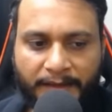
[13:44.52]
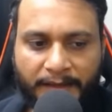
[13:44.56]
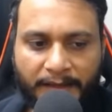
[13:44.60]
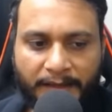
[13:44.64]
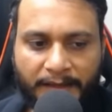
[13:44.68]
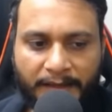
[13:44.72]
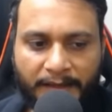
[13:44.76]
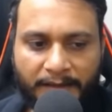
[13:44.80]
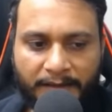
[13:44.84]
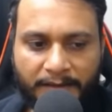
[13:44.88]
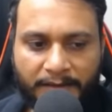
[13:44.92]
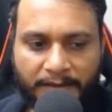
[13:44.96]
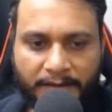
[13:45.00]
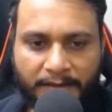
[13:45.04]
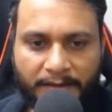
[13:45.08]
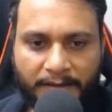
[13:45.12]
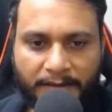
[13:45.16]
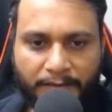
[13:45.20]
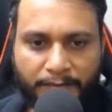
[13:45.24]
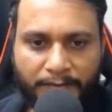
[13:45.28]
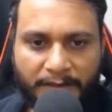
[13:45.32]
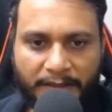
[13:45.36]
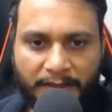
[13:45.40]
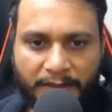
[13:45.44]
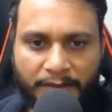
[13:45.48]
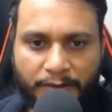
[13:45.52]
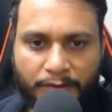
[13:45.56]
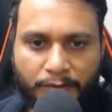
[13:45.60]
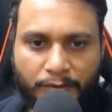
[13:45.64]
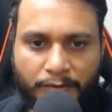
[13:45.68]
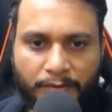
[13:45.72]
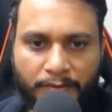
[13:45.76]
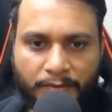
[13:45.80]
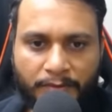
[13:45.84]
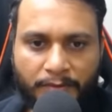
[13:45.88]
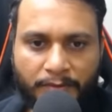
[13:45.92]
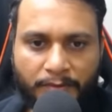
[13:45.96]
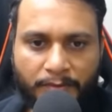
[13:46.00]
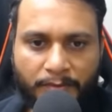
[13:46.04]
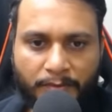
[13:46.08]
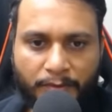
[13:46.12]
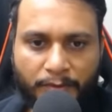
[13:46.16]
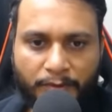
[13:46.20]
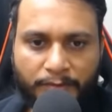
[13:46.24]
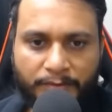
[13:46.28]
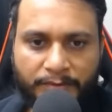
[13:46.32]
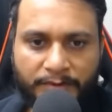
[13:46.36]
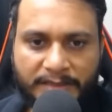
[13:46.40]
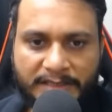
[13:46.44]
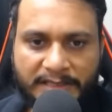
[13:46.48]
And we need to
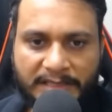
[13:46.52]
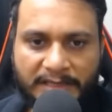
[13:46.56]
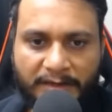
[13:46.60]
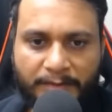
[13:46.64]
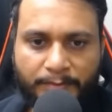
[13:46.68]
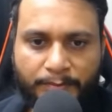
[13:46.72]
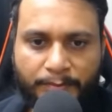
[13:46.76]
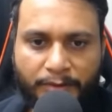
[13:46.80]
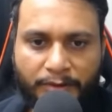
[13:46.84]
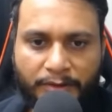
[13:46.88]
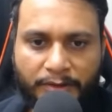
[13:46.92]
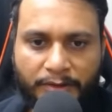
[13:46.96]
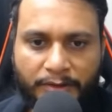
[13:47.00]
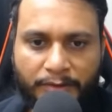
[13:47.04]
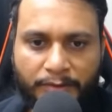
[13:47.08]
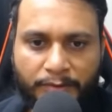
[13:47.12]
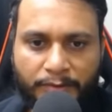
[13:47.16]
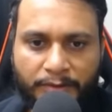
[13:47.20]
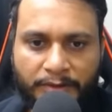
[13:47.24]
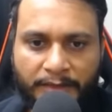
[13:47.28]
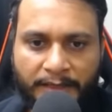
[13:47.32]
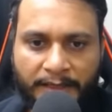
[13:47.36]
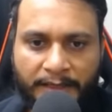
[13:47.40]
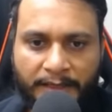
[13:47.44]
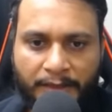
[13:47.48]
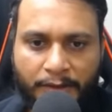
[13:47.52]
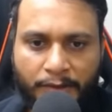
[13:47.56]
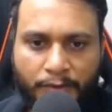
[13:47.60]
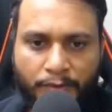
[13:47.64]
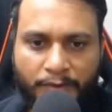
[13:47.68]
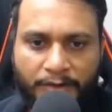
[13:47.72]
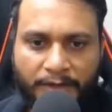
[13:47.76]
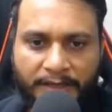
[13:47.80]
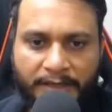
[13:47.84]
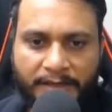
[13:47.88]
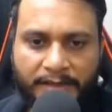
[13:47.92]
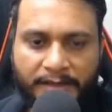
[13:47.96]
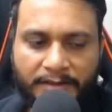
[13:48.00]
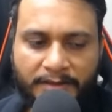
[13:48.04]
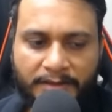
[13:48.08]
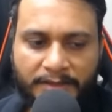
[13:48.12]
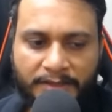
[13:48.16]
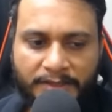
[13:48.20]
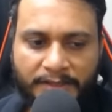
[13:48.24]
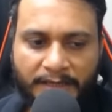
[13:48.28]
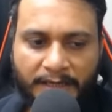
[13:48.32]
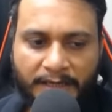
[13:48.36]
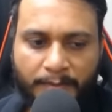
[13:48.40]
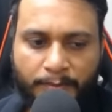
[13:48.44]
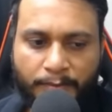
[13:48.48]
move this left pointer to the right to try other
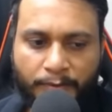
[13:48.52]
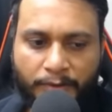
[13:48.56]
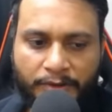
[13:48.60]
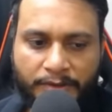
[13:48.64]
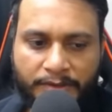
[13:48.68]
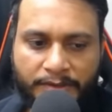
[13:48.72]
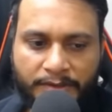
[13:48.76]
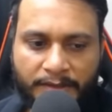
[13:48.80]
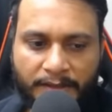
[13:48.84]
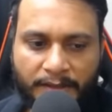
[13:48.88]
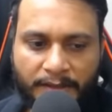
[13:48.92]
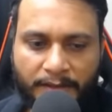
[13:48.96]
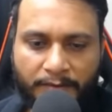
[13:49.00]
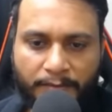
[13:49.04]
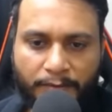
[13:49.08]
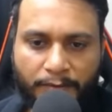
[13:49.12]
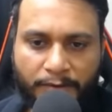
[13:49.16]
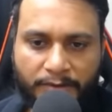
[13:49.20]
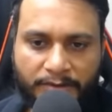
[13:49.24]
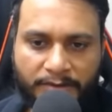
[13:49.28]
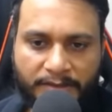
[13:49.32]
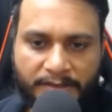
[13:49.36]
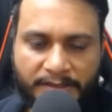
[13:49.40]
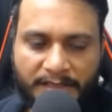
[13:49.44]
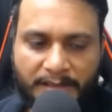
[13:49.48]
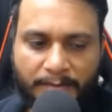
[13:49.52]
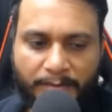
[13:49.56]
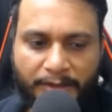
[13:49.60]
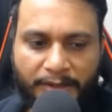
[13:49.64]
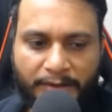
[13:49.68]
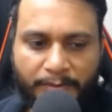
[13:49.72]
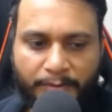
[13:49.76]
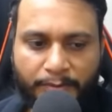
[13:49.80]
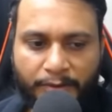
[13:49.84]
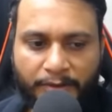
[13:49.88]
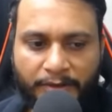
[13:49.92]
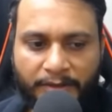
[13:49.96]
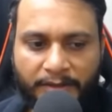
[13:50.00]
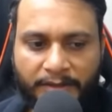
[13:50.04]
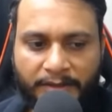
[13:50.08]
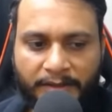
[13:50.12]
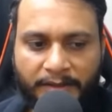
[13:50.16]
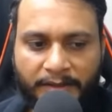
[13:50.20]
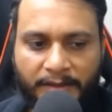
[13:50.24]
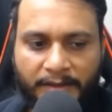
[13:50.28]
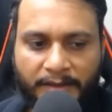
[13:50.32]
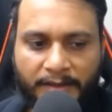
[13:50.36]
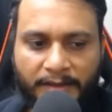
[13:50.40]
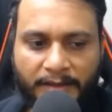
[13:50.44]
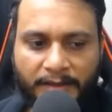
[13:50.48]
start points for the same endpoint.
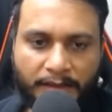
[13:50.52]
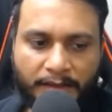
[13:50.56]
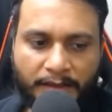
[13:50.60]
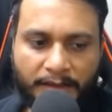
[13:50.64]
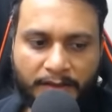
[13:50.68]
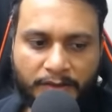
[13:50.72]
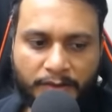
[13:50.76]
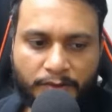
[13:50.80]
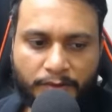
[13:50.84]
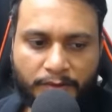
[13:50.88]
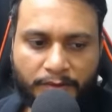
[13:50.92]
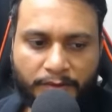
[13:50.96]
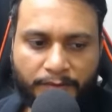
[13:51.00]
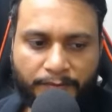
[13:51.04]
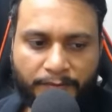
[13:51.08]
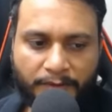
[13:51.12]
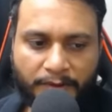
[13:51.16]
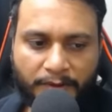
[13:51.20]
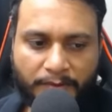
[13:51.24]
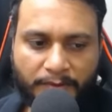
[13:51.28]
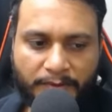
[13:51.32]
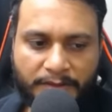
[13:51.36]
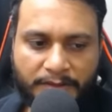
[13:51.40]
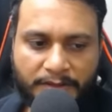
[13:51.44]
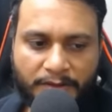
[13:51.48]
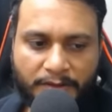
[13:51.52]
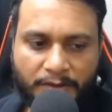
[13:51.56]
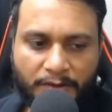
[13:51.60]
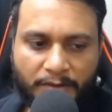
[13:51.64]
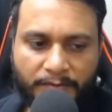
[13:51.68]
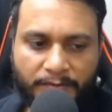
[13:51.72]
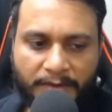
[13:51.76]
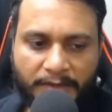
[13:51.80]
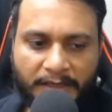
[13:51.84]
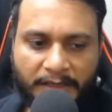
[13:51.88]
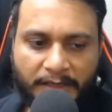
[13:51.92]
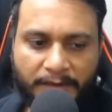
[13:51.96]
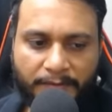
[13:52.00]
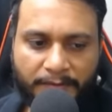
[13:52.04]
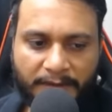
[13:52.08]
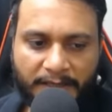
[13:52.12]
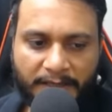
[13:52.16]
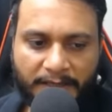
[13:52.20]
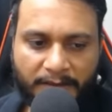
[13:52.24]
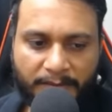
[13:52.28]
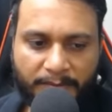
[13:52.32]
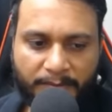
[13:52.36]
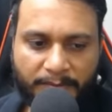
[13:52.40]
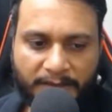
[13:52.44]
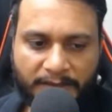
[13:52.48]
And so the frequency of the left
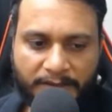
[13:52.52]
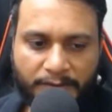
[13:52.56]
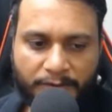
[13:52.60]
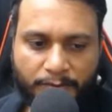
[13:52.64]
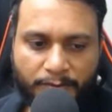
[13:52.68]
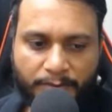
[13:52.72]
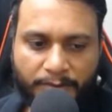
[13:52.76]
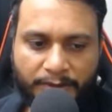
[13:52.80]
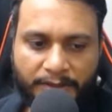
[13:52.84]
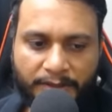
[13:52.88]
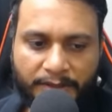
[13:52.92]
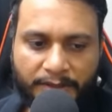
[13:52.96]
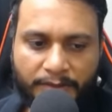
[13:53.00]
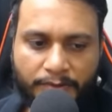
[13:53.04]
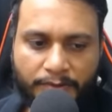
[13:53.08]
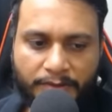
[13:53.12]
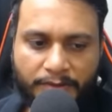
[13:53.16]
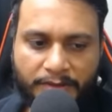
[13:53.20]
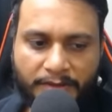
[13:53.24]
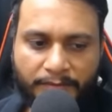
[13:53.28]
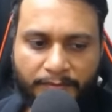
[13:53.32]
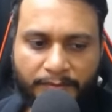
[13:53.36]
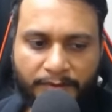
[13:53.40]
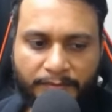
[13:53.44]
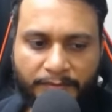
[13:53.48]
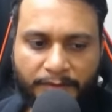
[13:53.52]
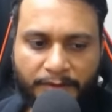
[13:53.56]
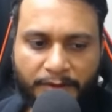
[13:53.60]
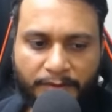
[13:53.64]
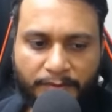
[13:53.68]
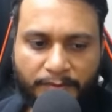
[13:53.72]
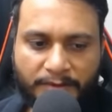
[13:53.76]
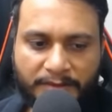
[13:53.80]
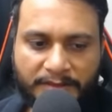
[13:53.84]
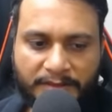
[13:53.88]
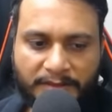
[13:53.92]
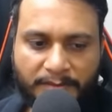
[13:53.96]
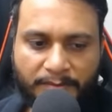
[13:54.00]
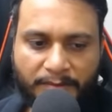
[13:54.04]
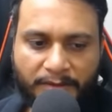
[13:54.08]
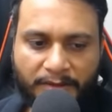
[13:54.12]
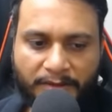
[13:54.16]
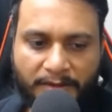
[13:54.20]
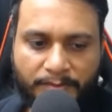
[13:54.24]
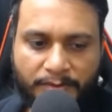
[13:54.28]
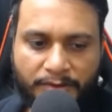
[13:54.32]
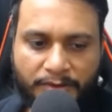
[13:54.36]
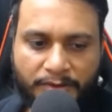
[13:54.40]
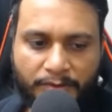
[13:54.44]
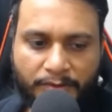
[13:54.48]
item has to be reduced. If the frequency
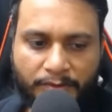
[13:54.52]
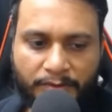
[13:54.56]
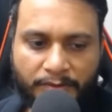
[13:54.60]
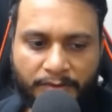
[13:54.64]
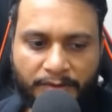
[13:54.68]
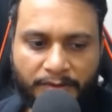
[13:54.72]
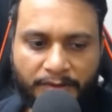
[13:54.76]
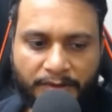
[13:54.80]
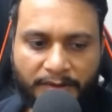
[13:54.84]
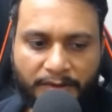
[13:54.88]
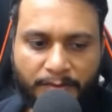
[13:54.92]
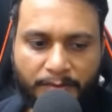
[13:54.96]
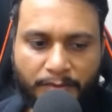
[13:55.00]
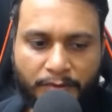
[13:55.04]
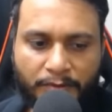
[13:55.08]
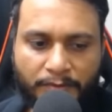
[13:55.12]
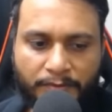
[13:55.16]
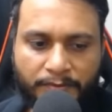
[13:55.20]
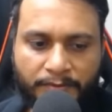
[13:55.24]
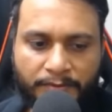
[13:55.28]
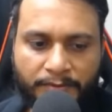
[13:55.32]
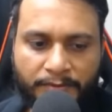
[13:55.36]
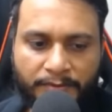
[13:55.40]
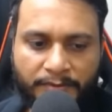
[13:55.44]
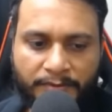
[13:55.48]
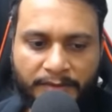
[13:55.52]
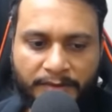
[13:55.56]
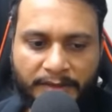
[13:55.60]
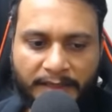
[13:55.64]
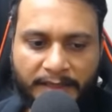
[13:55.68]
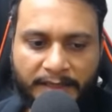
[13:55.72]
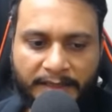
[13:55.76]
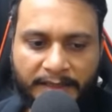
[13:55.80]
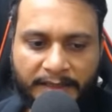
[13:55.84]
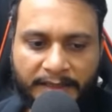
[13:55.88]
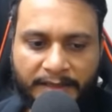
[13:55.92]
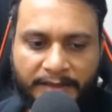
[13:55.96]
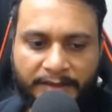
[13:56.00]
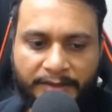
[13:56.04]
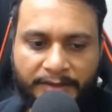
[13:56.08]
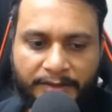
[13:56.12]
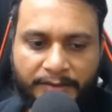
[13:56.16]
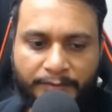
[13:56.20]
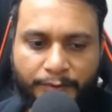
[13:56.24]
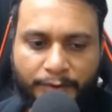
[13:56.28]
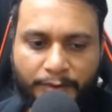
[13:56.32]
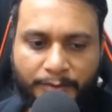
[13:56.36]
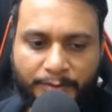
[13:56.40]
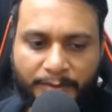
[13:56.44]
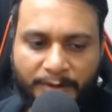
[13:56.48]
becomes 0, remove that
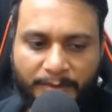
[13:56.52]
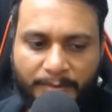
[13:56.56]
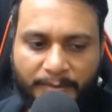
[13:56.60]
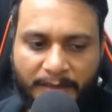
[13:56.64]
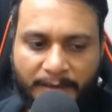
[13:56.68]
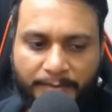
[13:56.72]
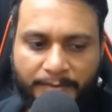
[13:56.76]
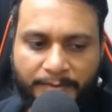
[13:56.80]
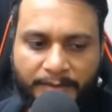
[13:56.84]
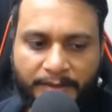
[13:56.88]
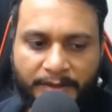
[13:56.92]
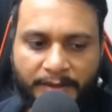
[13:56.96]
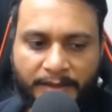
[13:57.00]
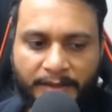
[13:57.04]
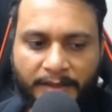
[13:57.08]
entry from the map